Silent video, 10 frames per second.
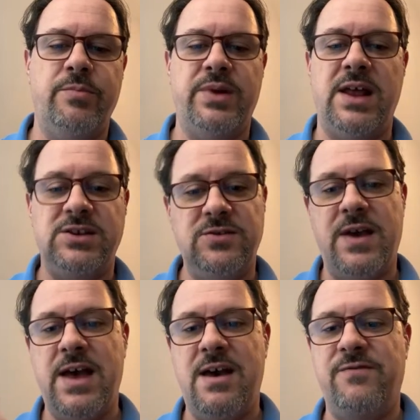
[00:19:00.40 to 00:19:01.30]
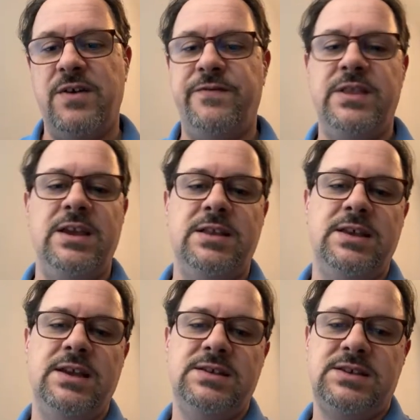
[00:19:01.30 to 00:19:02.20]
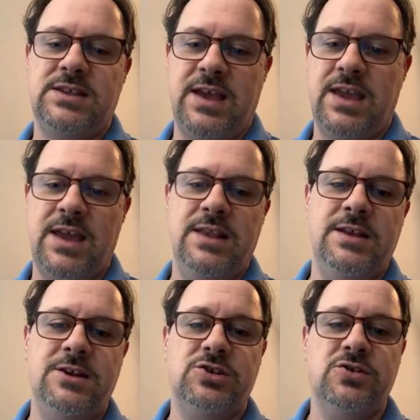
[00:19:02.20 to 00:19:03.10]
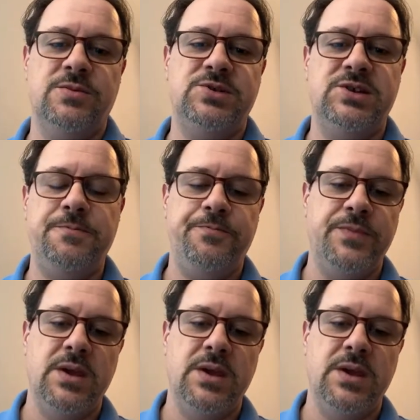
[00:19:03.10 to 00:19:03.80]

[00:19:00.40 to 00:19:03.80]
but I do have affiliate links like in the description.